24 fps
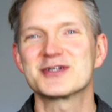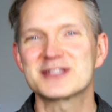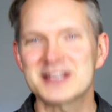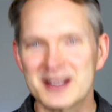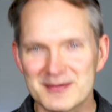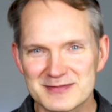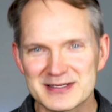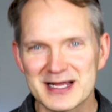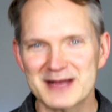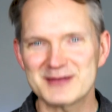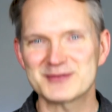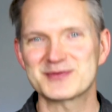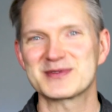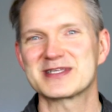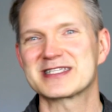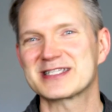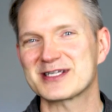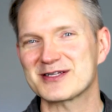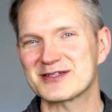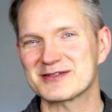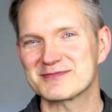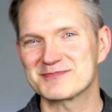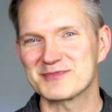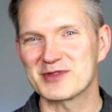Sometimes we
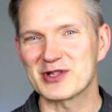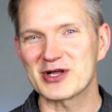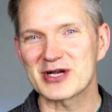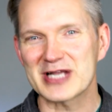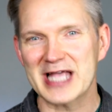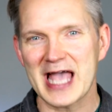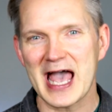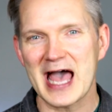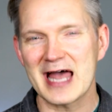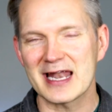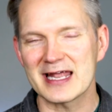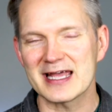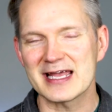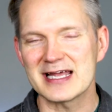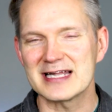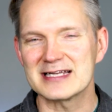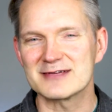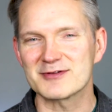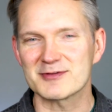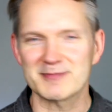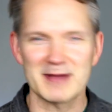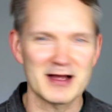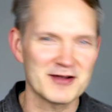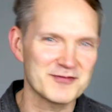still look at it
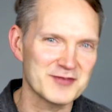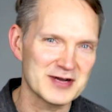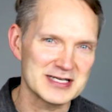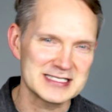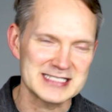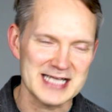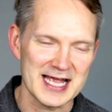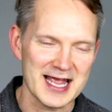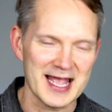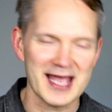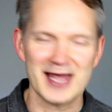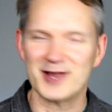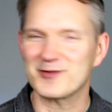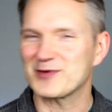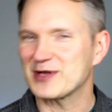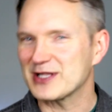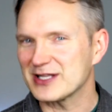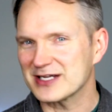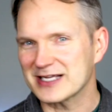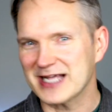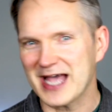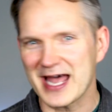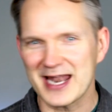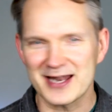with my friend Dan. We
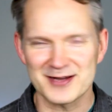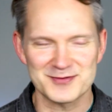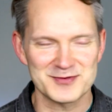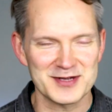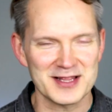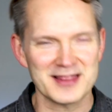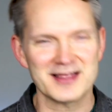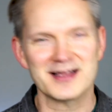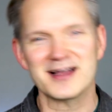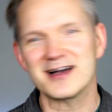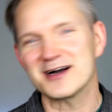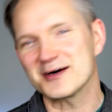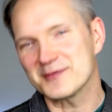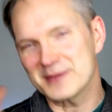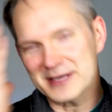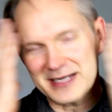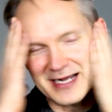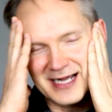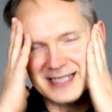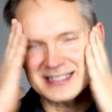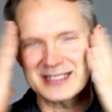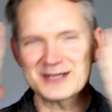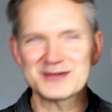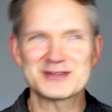look at it and we think, oh my
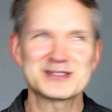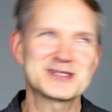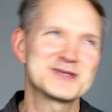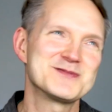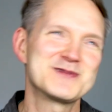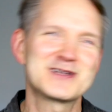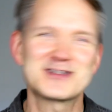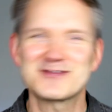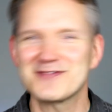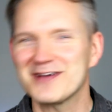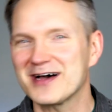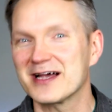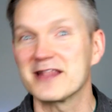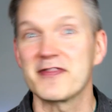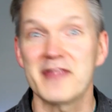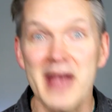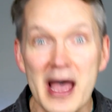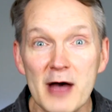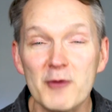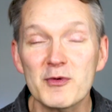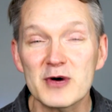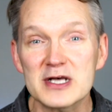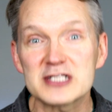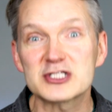gosh, that was so much fun.
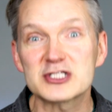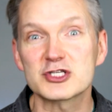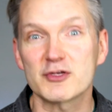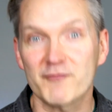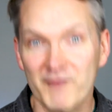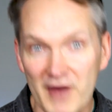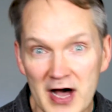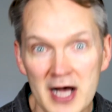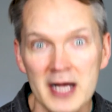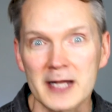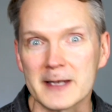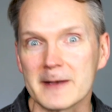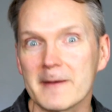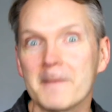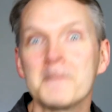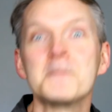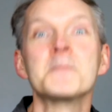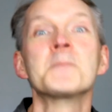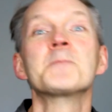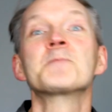That was fun.